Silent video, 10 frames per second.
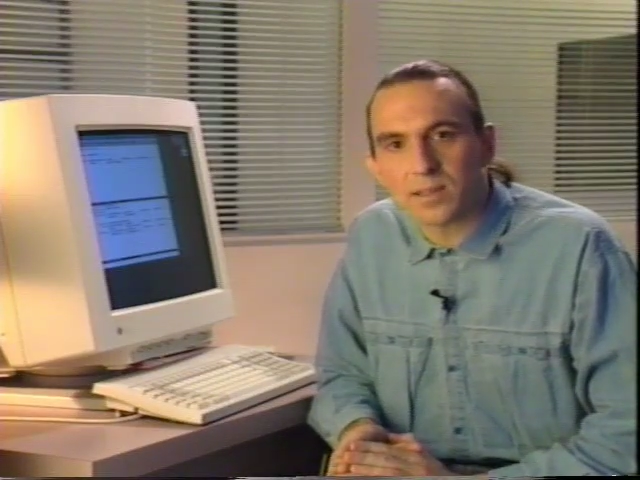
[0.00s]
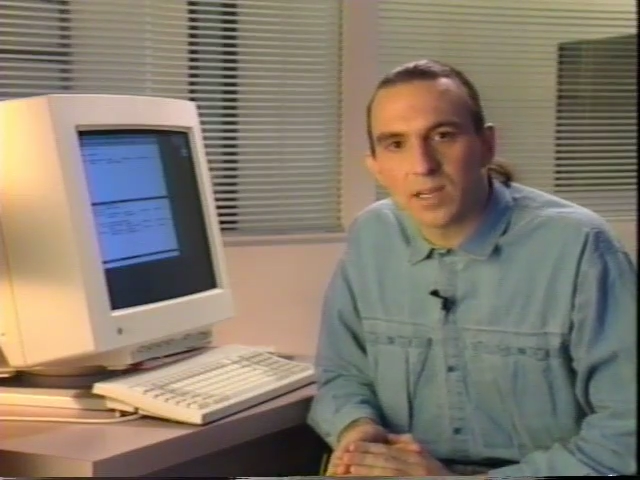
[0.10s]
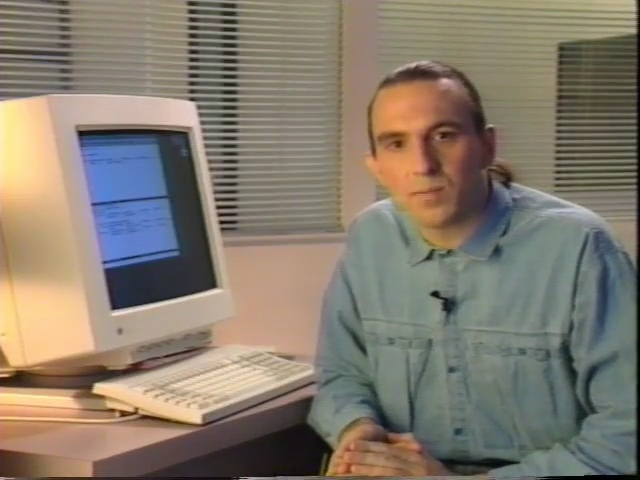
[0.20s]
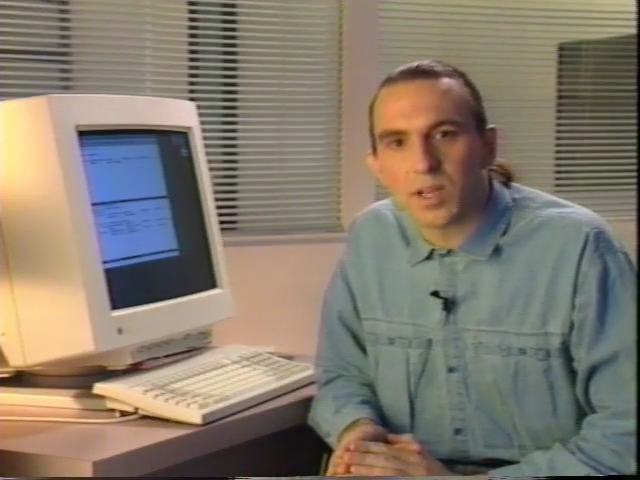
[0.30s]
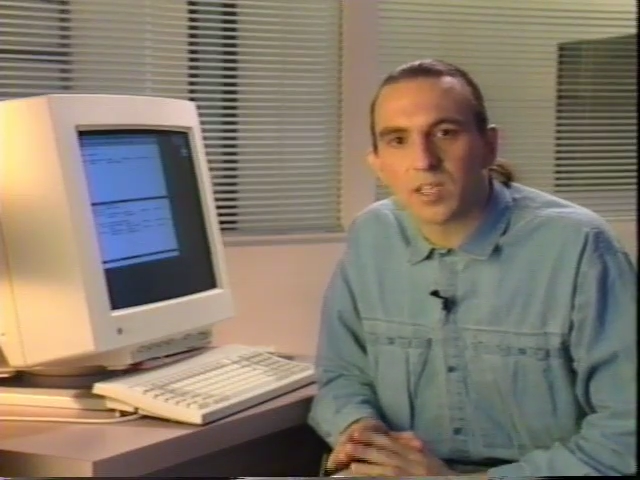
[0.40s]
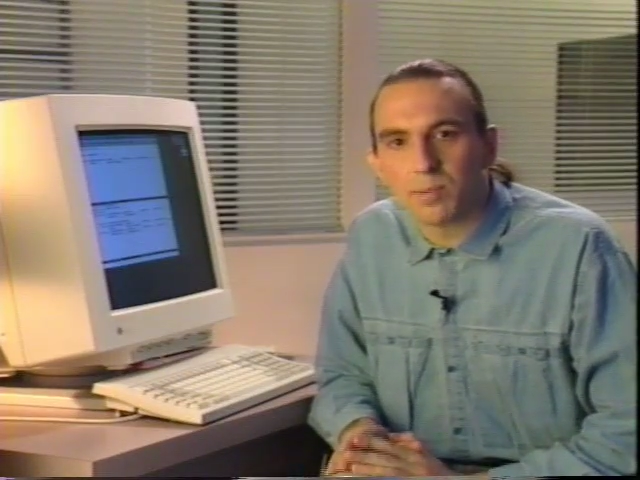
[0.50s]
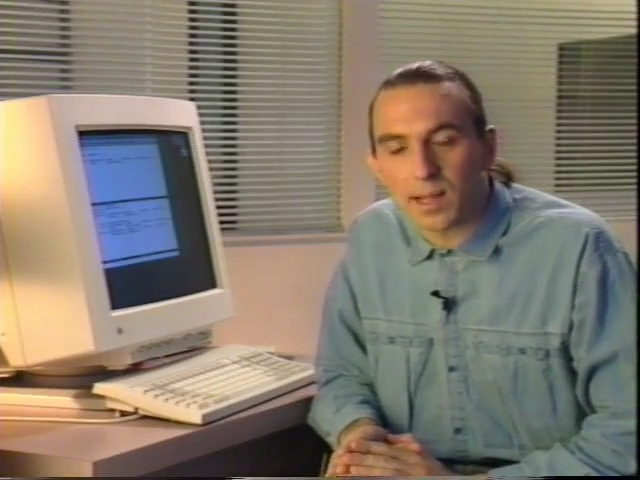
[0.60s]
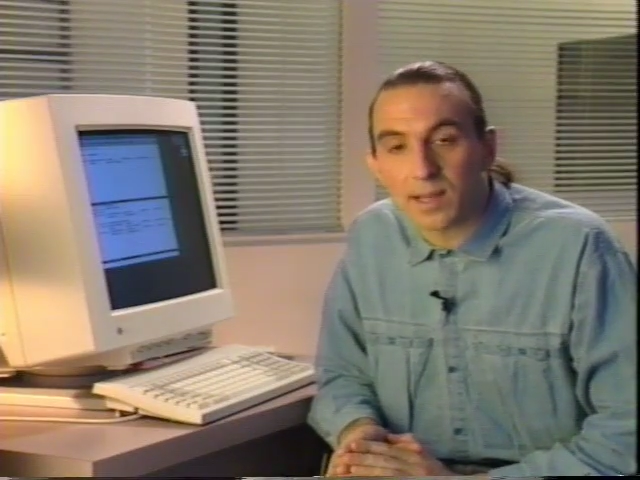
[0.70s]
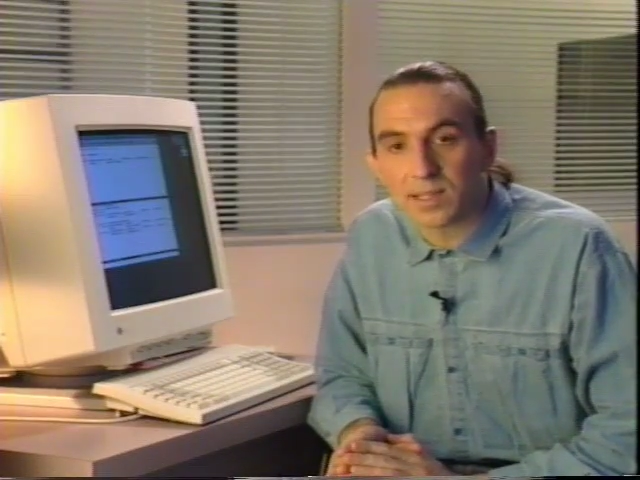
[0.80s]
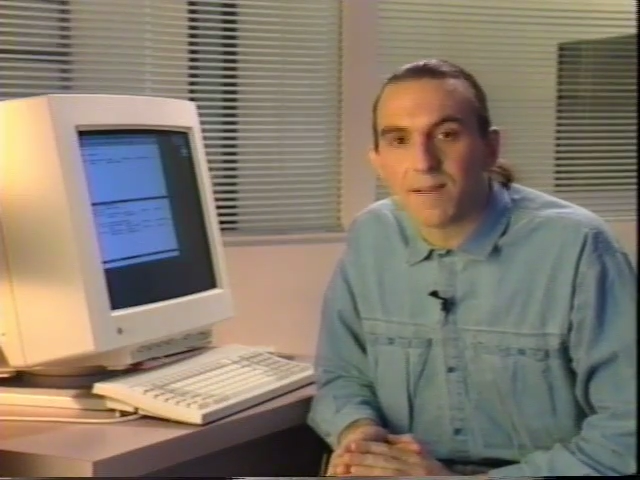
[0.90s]
C++
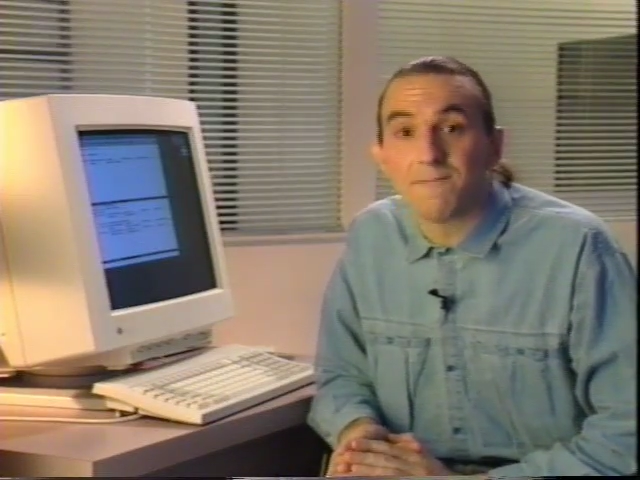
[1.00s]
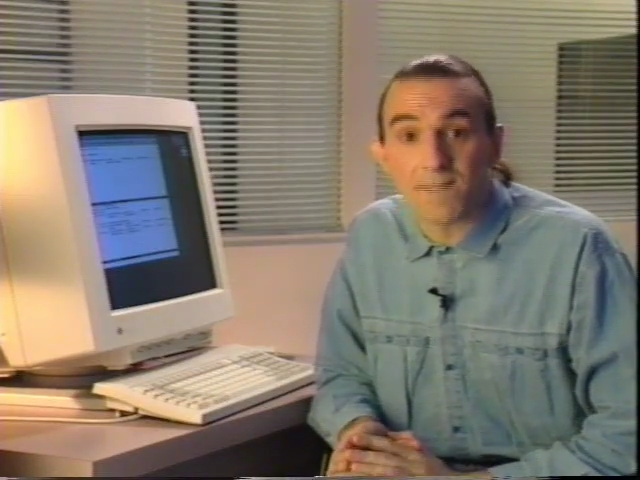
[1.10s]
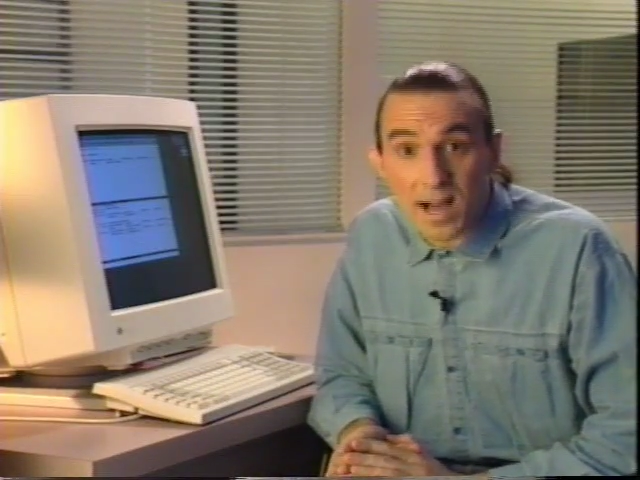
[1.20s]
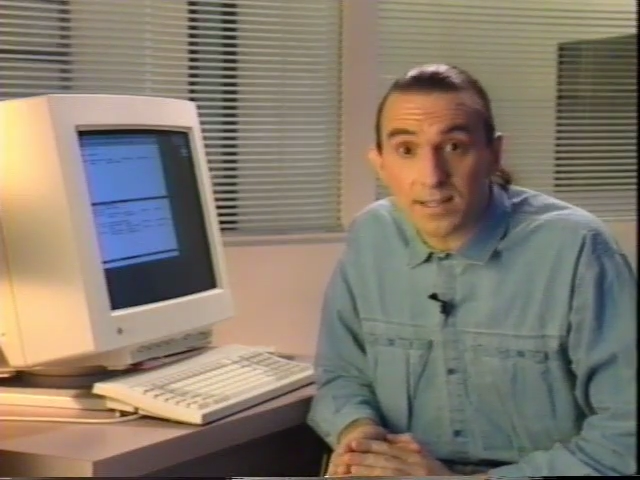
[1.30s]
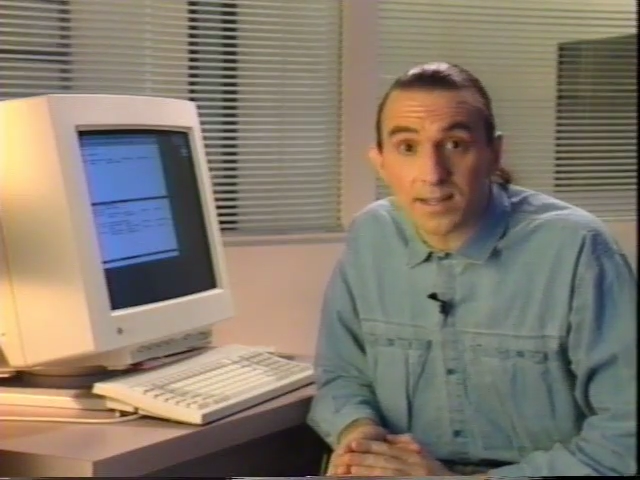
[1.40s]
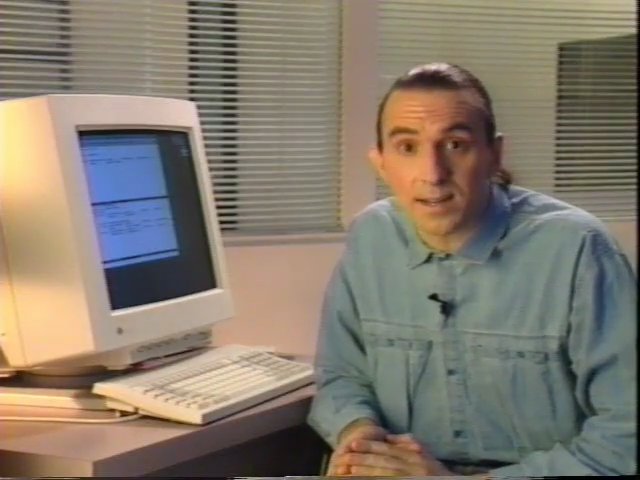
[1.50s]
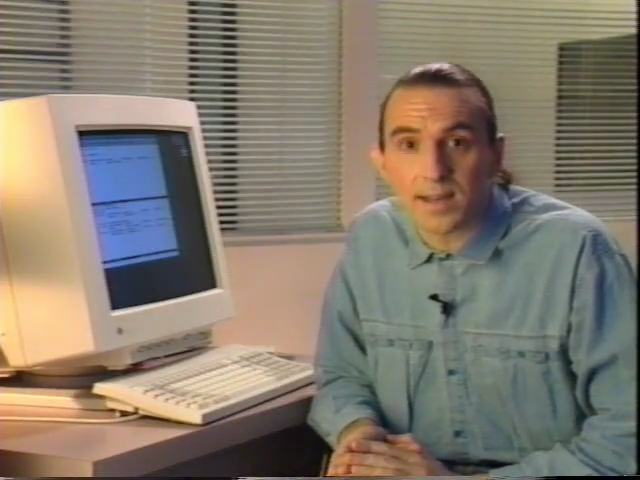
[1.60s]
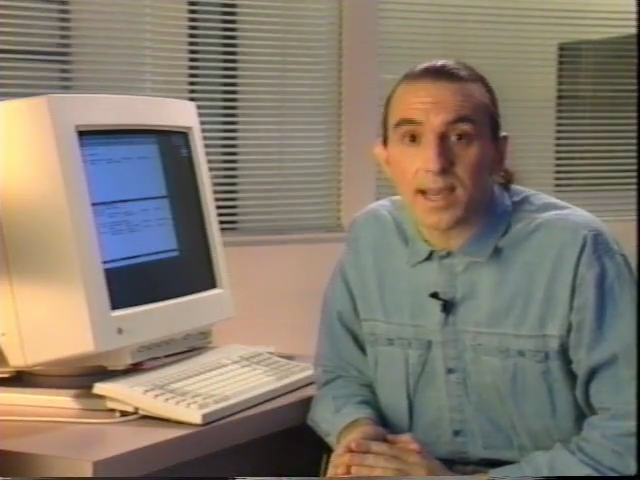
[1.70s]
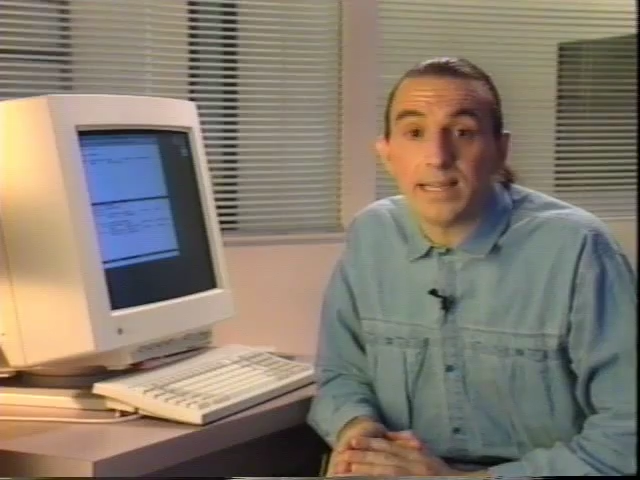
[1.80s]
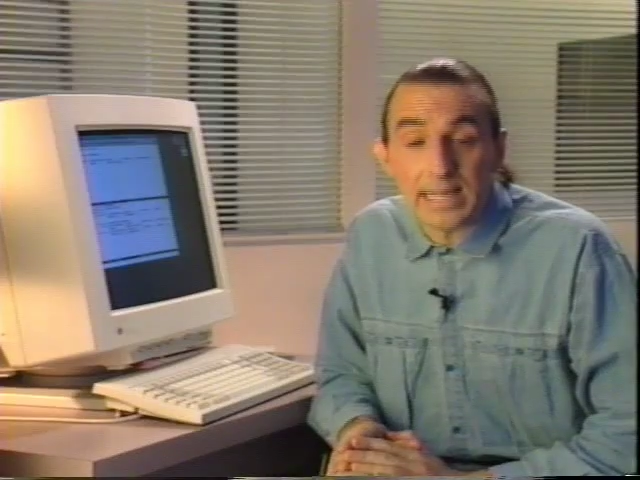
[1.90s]
faster
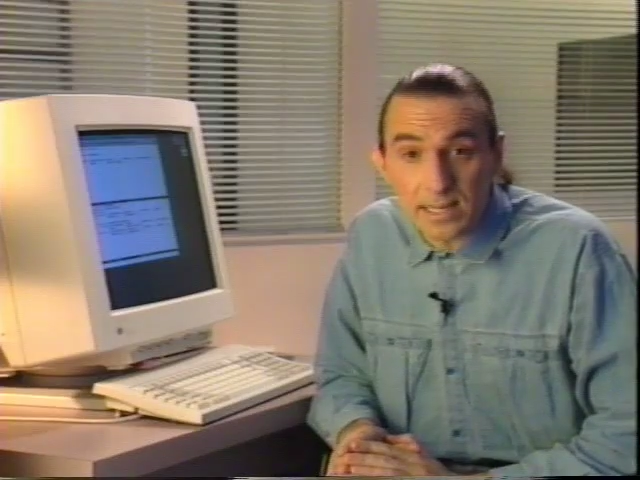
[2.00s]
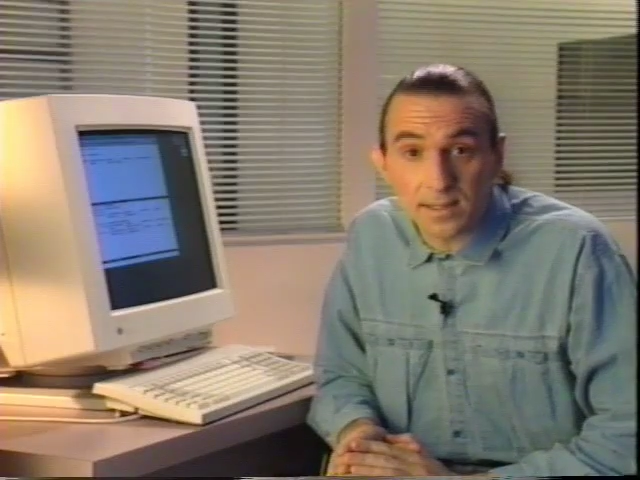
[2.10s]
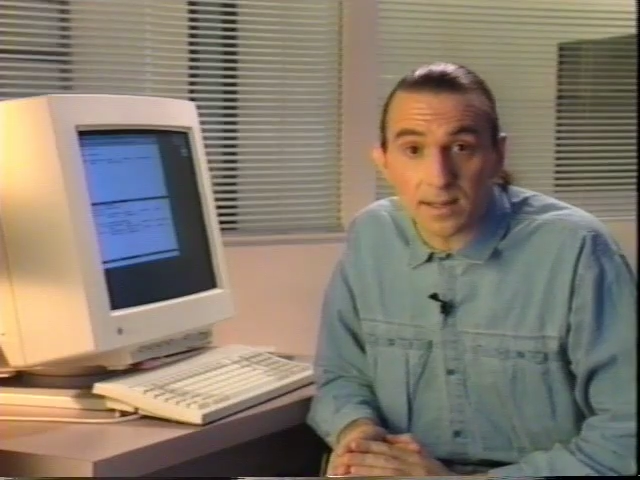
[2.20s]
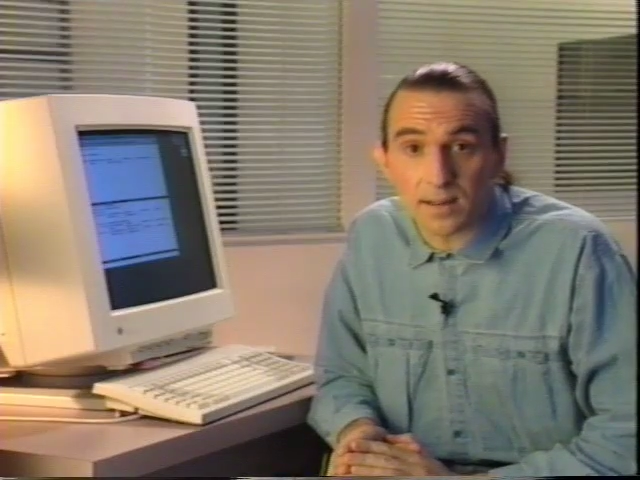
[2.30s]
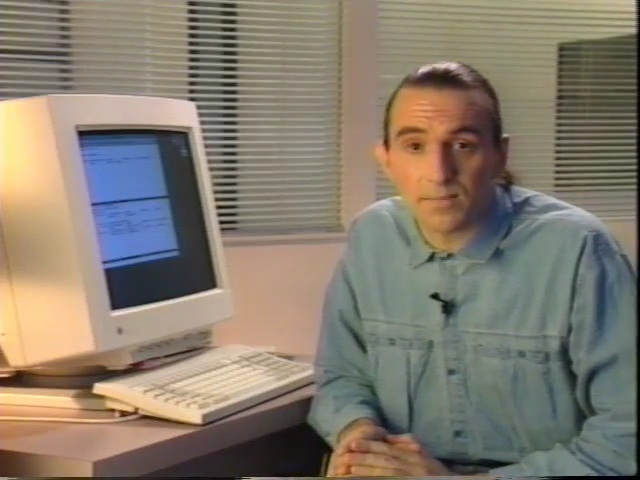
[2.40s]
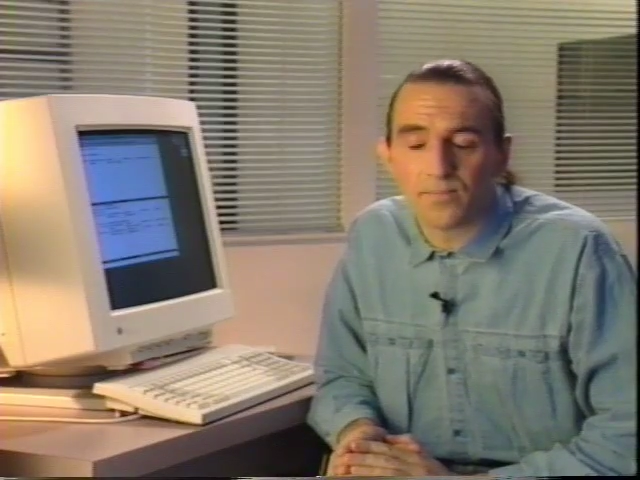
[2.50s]
and easier.